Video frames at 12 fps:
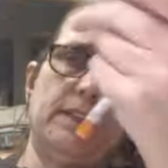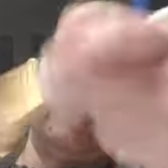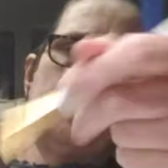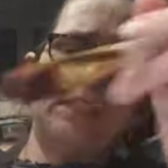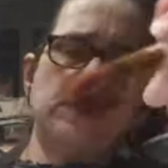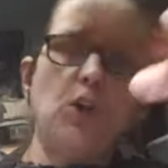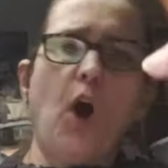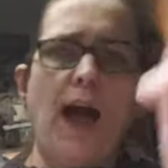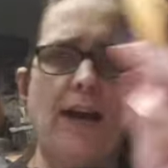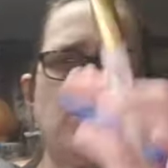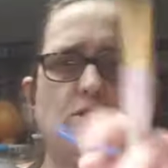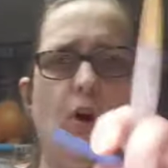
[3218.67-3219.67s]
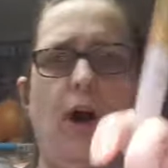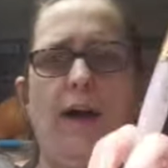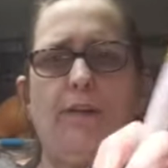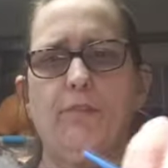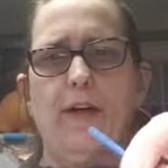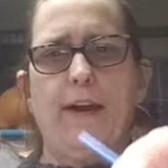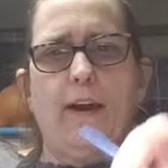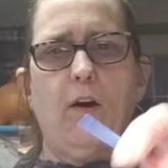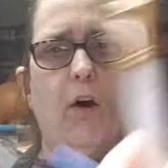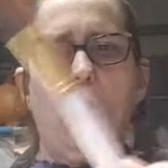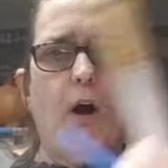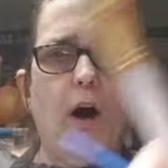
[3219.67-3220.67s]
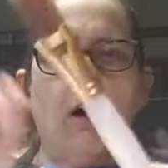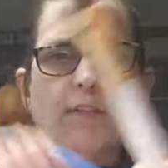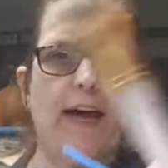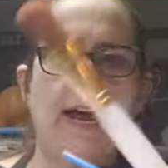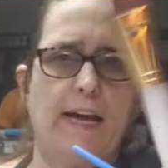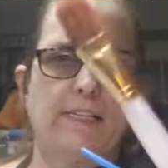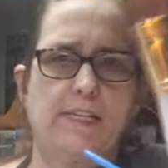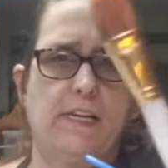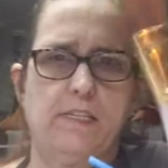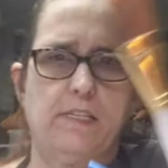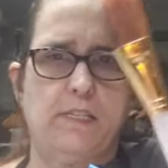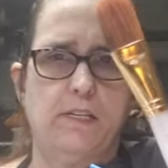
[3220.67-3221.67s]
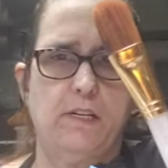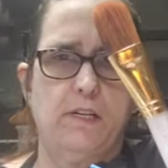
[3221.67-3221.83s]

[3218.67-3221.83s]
this knocks off like all the excess.